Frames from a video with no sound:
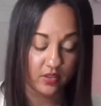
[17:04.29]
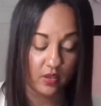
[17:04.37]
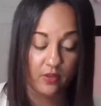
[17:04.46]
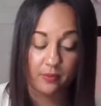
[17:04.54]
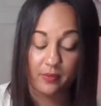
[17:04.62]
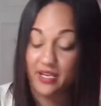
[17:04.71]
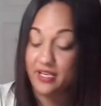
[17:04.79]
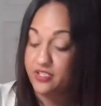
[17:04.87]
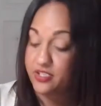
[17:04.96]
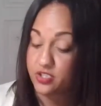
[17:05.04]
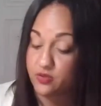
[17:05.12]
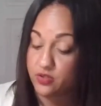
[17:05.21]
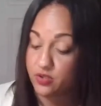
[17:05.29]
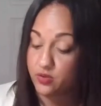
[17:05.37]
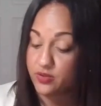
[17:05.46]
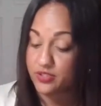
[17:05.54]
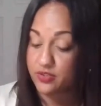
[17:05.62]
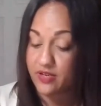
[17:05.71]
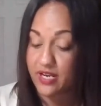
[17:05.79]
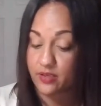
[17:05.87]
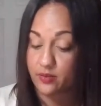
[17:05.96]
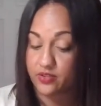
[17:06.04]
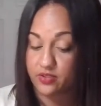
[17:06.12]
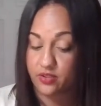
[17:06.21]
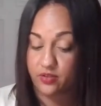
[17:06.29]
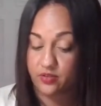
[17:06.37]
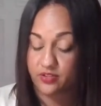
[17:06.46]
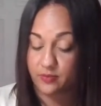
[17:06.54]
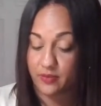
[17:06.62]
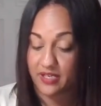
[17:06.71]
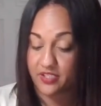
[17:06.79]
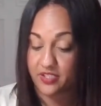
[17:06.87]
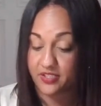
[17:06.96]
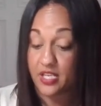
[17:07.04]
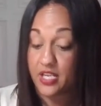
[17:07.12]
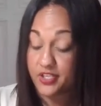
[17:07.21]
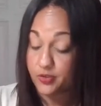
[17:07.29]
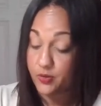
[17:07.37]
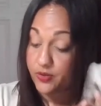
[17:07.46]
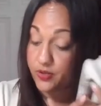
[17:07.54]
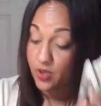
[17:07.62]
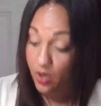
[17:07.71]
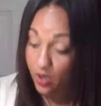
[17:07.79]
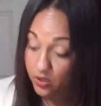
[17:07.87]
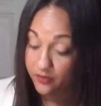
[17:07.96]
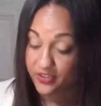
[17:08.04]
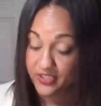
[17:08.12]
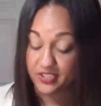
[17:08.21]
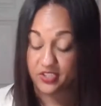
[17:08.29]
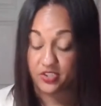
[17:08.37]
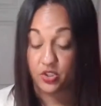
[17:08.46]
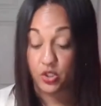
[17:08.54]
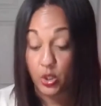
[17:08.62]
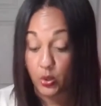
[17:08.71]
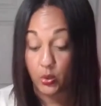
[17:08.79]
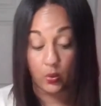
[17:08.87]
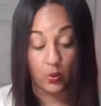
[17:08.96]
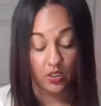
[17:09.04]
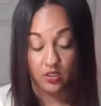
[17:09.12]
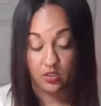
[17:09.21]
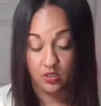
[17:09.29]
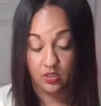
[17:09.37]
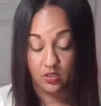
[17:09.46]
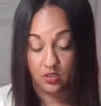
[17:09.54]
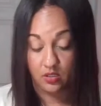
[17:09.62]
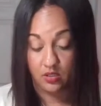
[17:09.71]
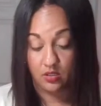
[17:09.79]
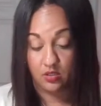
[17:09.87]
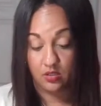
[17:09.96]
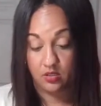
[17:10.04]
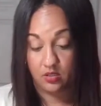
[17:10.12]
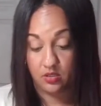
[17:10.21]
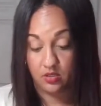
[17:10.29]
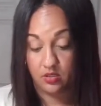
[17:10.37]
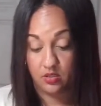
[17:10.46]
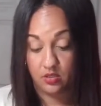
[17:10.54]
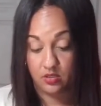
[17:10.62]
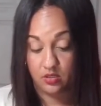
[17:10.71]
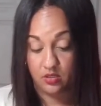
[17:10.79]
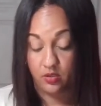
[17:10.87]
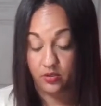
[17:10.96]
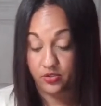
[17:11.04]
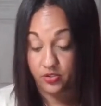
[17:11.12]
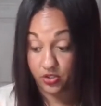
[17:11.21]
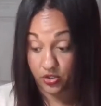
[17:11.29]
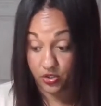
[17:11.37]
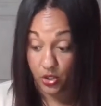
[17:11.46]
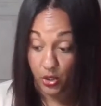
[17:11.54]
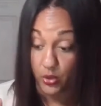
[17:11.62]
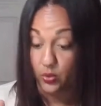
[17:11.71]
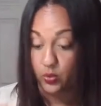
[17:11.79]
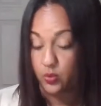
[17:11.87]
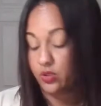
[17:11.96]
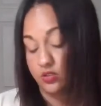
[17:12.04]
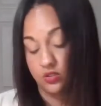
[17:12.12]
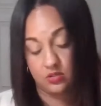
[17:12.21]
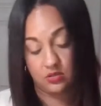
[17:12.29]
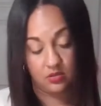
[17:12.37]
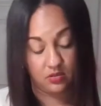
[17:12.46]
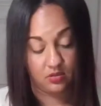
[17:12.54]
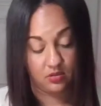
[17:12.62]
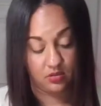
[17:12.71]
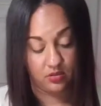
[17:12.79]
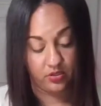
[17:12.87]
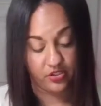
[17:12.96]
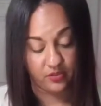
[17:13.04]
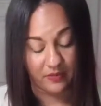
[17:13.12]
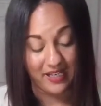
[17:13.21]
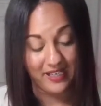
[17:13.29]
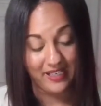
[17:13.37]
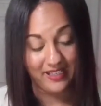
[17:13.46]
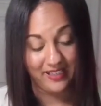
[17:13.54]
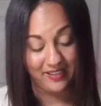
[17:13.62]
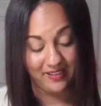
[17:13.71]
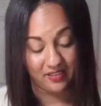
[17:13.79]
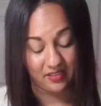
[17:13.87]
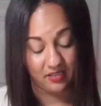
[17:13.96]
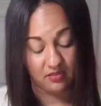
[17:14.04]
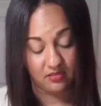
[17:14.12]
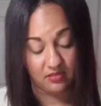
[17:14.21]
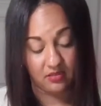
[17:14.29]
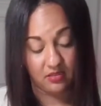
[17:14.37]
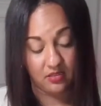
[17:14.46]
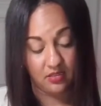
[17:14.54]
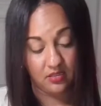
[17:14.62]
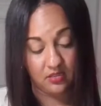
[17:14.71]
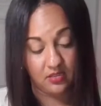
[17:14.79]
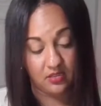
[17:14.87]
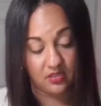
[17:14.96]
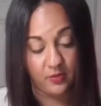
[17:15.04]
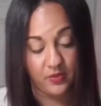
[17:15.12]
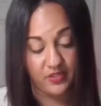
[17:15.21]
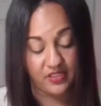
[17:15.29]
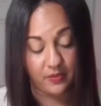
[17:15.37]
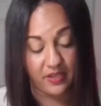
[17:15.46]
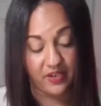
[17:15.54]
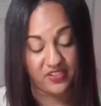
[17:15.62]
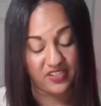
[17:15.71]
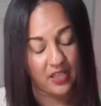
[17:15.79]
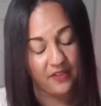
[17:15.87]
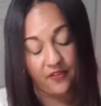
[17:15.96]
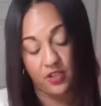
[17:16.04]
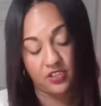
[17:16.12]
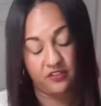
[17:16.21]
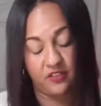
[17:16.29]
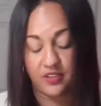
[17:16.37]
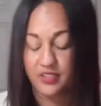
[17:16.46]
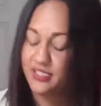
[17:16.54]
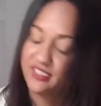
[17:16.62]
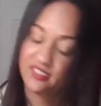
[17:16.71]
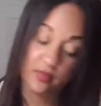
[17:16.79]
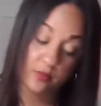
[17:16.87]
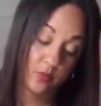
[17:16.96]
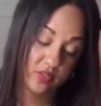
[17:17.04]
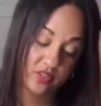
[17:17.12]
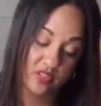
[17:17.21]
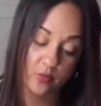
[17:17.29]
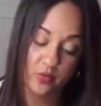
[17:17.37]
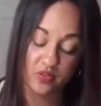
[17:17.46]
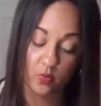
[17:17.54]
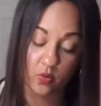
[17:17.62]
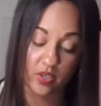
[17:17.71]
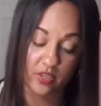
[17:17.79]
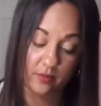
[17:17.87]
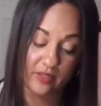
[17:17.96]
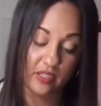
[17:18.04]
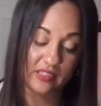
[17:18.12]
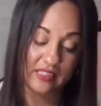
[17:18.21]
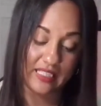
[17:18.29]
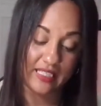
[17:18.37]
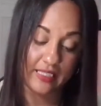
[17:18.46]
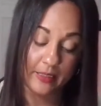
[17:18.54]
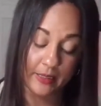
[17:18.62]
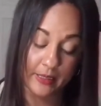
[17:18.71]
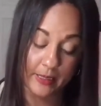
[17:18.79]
All the pages. You two interact with each other as pages. So either all this is new, or there's two. You're spying. Someone's spying. I've also felt that someone's work could be online.